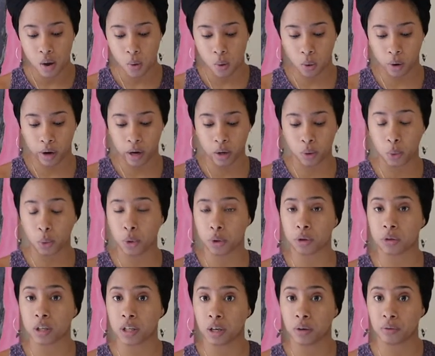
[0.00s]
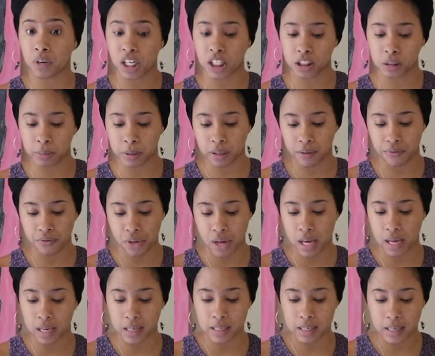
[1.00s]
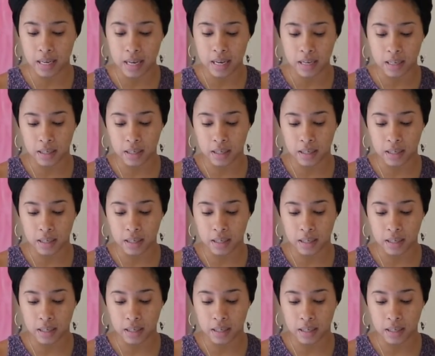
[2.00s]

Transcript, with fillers: or an orderly arrangement of things.